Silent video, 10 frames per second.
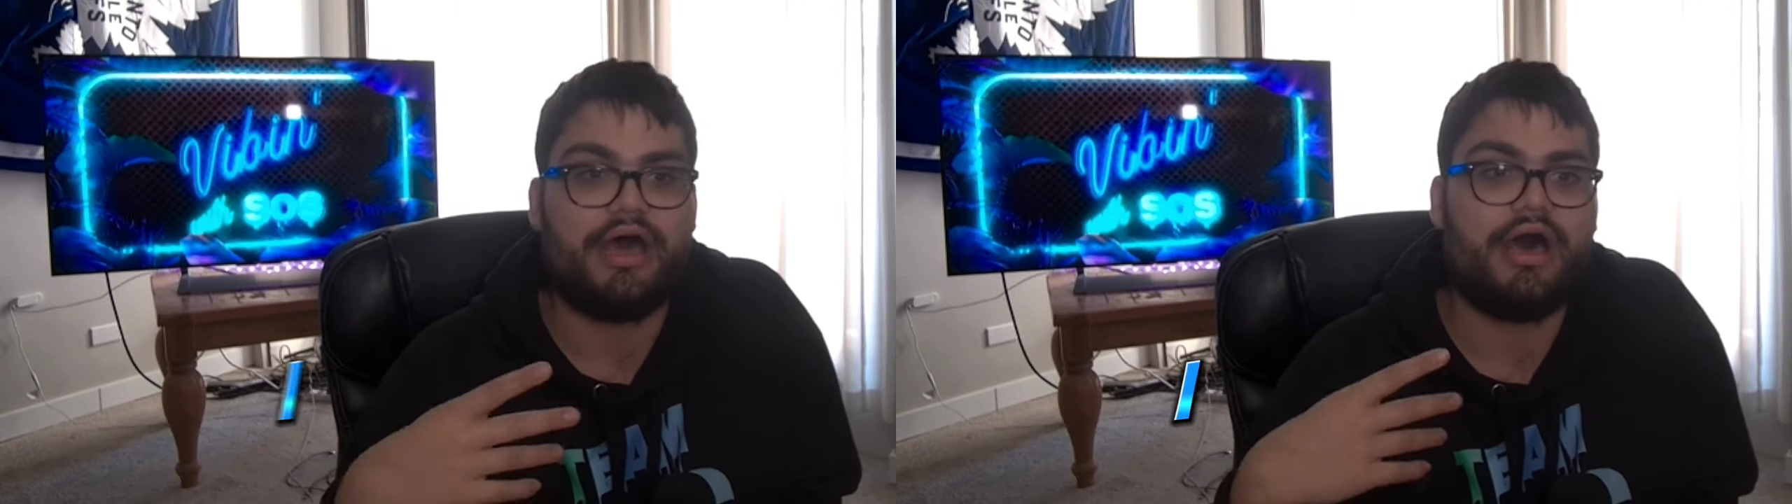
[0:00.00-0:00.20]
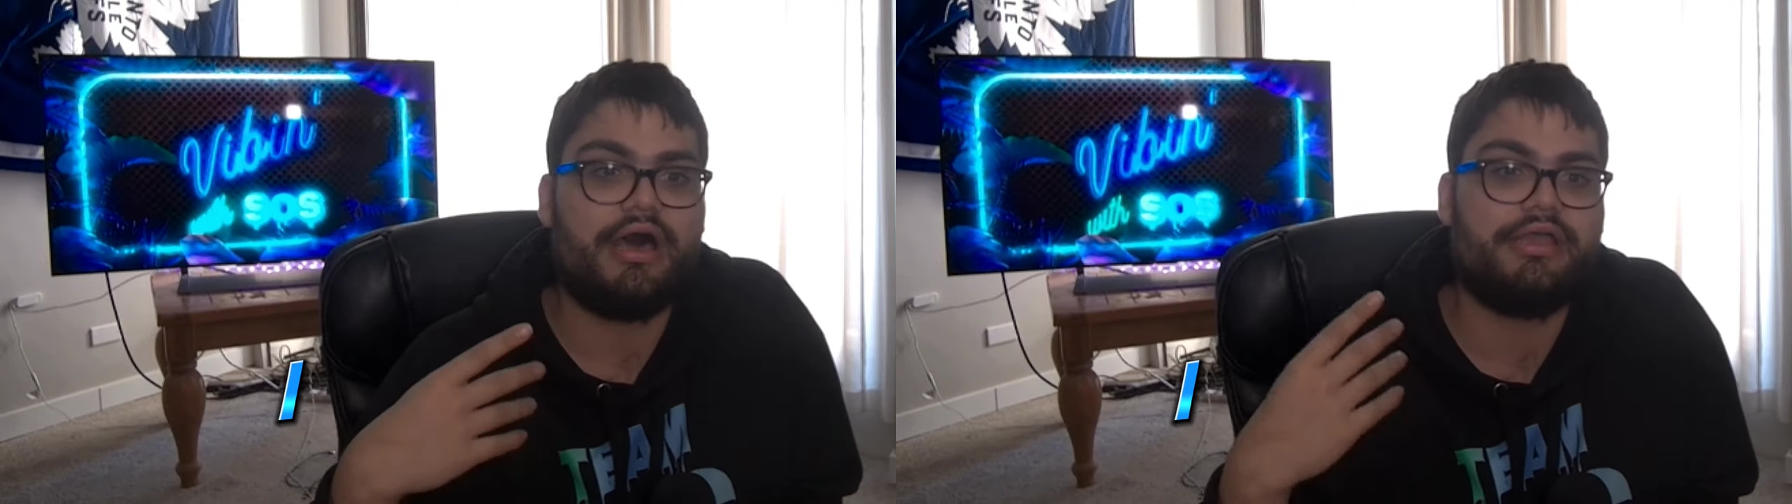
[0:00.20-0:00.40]

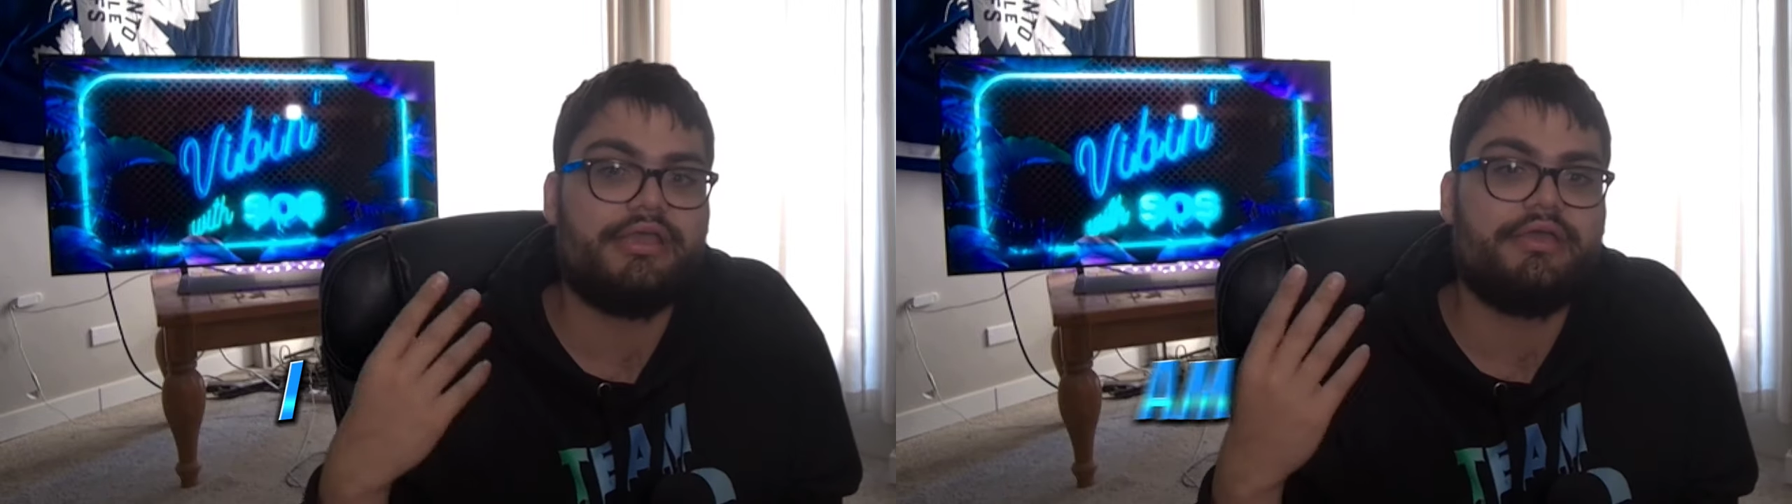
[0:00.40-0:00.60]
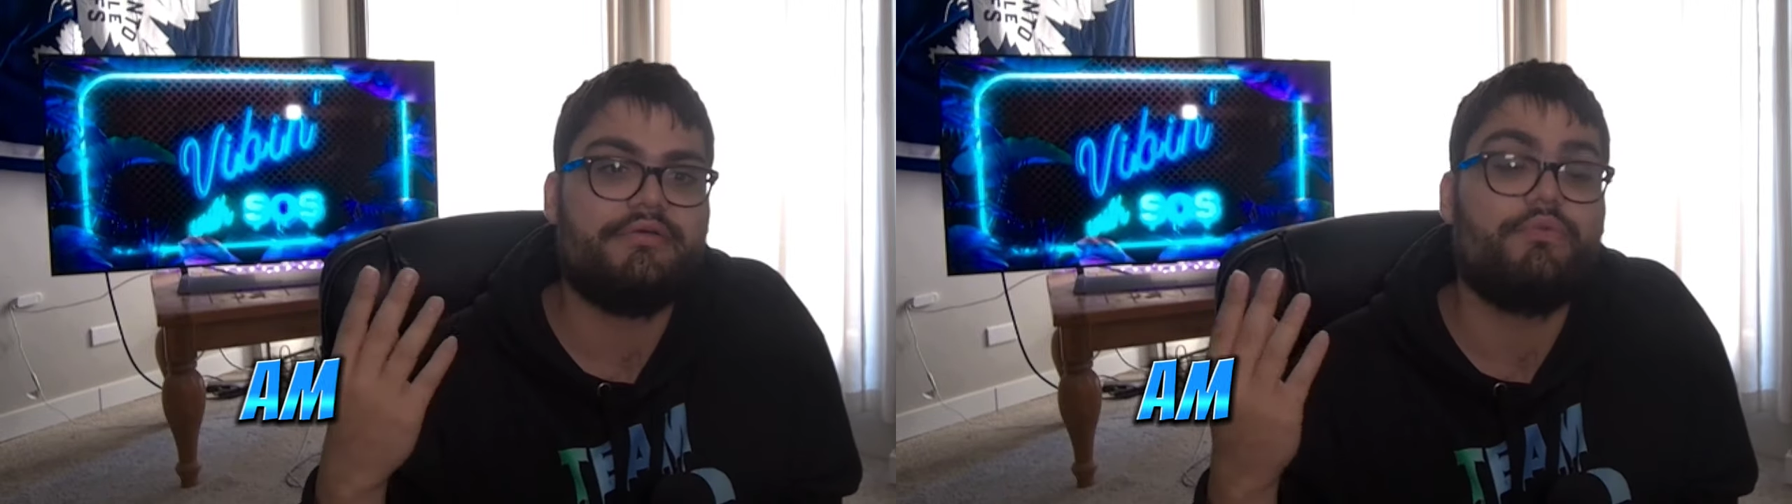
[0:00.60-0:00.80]
I
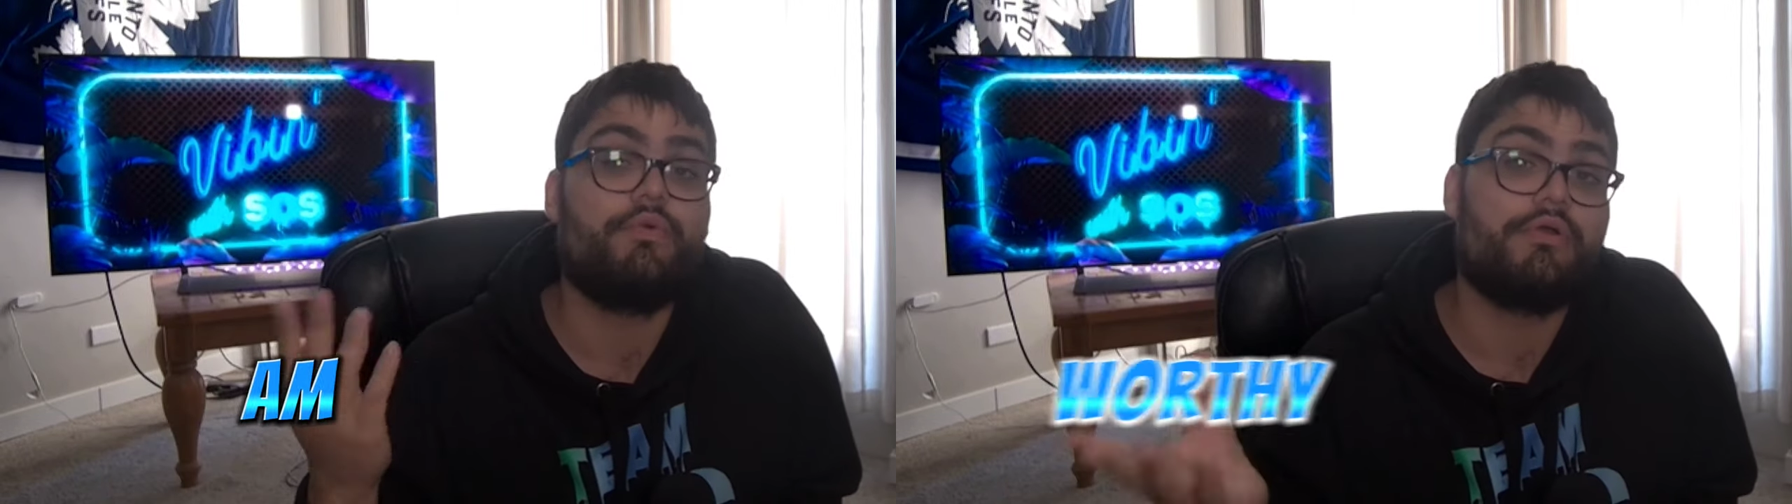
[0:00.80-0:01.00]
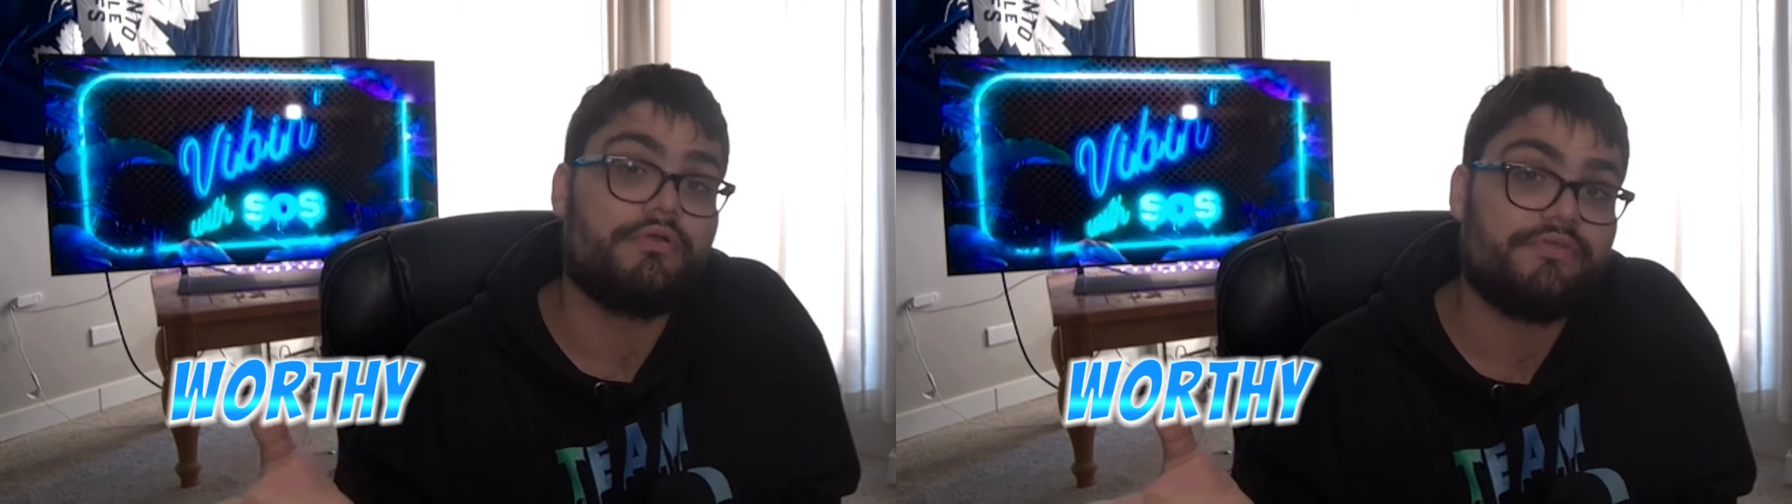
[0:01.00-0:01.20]
am
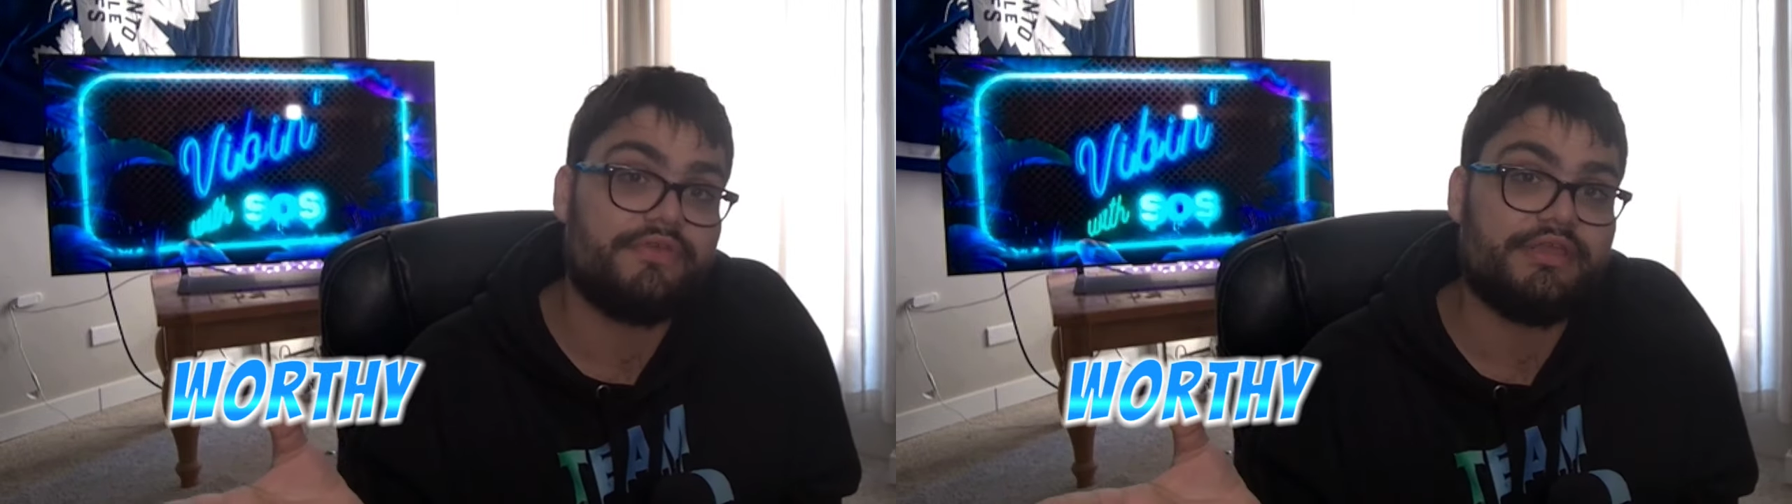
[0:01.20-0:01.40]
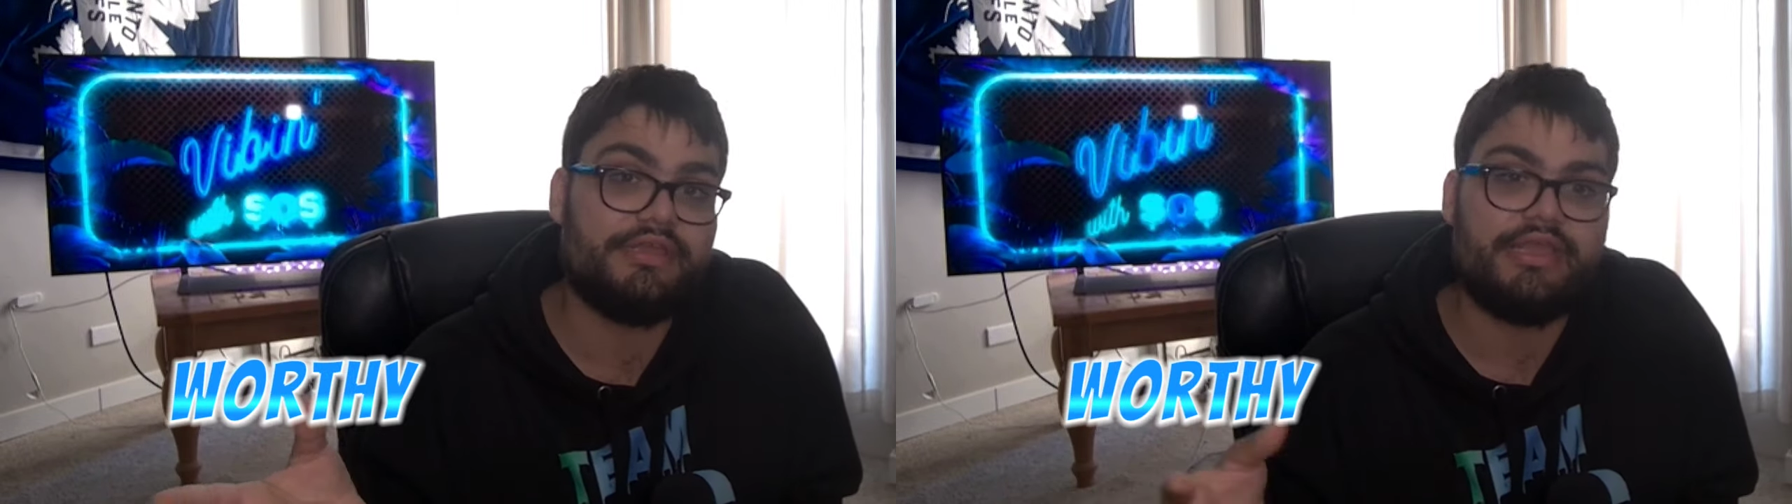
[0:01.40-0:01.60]

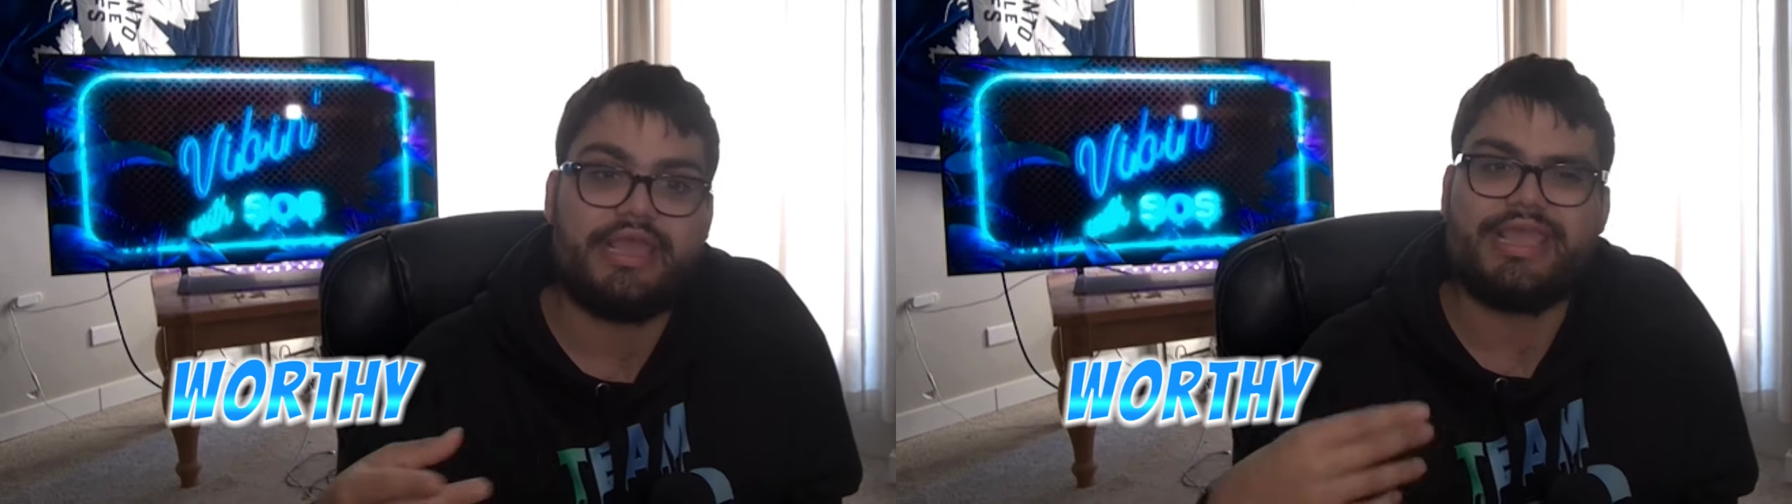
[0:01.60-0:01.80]
worthy.